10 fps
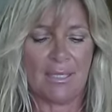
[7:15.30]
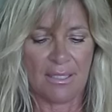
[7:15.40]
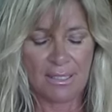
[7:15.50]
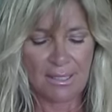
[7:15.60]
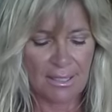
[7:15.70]

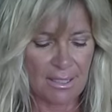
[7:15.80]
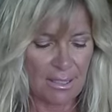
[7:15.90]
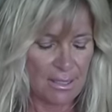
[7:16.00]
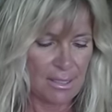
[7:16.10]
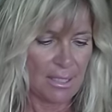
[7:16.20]
This
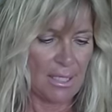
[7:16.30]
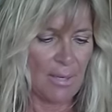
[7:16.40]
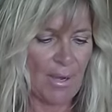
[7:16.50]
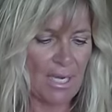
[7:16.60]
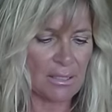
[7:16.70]
is
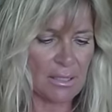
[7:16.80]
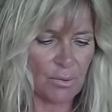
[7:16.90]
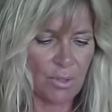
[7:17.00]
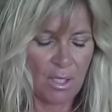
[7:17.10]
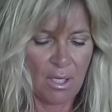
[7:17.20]
a box. It's,
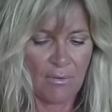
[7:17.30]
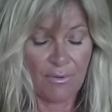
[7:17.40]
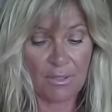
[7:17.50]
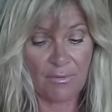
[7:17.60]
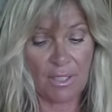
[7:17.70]

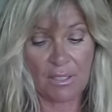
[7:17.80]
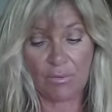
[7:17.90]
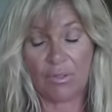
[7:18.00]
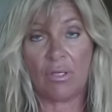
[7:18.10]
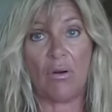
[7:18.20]
first of all, it's
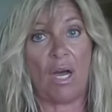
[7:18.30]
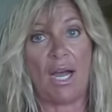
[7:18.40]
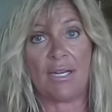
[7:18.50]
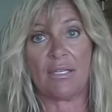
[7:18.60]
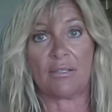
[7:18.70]
so
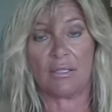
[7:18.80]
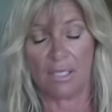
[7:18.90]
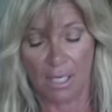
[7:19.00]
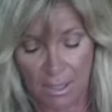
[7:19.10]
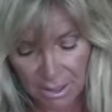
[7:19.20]
hot here
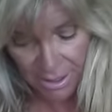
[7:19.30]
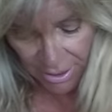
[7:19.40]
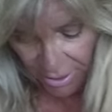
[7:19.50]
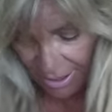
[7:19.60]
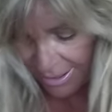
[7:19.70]
today. It's
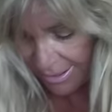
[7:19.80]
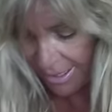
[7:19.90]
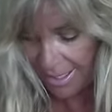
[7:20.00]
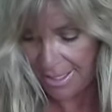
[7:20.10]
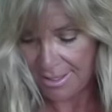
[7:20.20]
like crazy
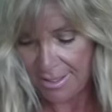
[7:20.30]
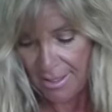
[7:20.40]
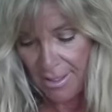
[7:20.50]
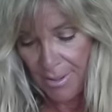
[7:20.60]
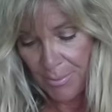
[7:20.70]
hot.
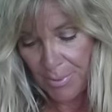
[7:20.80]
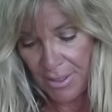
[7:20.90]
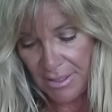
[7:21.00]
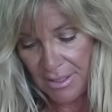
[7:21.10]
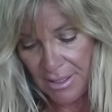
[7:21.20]

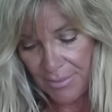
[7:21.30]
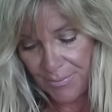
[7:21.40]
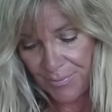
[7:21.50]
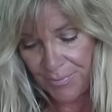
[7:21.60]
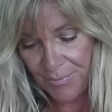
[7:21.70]
But
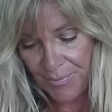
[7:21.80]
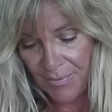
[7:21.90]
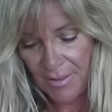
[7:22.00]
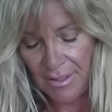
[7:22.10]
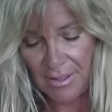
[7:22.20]
um,
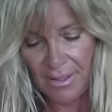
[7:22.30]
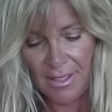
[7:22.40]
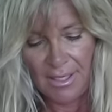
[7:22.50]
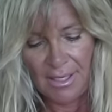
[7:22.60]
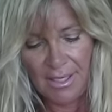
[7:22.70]

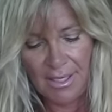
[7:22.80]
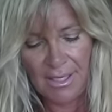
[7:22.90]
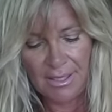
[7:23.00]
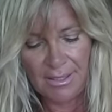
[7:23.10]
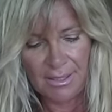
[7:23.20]
we
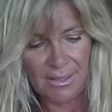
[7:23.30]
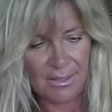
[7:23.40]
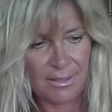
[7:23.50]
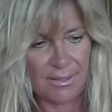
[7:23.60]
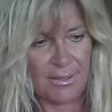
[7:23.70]
had uh,
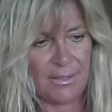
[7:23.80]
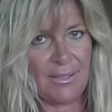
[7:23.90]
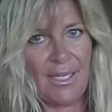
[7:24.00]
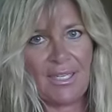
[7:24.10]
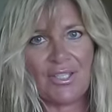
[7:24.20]

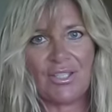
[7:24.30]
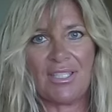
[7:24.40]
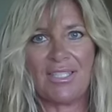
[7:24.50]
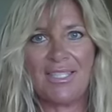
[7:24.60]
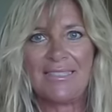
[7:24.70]

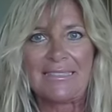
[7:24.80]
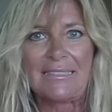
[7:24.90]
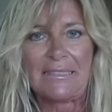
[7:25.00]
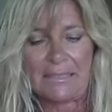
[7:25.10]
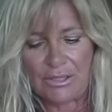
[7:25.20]
actually,
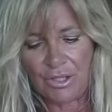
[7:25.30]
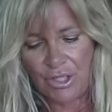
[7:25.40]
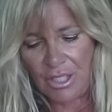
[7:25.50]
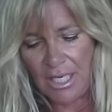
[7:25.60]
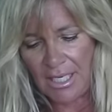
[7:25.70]

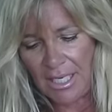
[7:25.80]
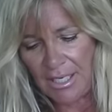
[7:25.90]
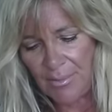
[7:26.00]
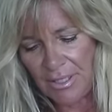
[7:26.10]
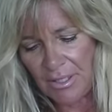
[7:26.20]
Trish and I
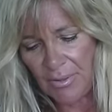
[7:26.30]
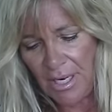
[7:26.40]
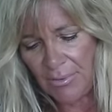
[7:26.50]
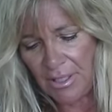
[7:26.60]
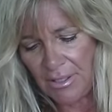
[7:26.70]
kind of messed
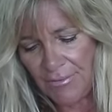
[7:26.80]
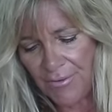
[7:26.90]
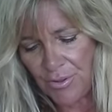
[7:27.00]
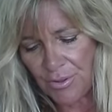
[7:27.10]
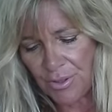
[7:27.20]
around. We did a
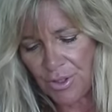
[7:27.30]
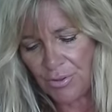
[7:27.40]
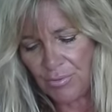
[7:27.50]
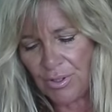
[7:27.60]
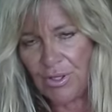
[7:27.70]
photo
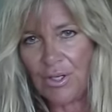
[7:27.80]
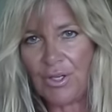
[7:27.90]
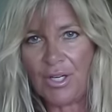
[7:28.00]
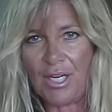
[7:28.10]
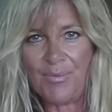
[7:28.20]
shoot with
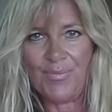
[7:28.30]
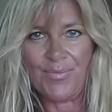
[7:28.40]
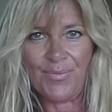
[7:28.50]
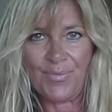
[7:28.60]
her um,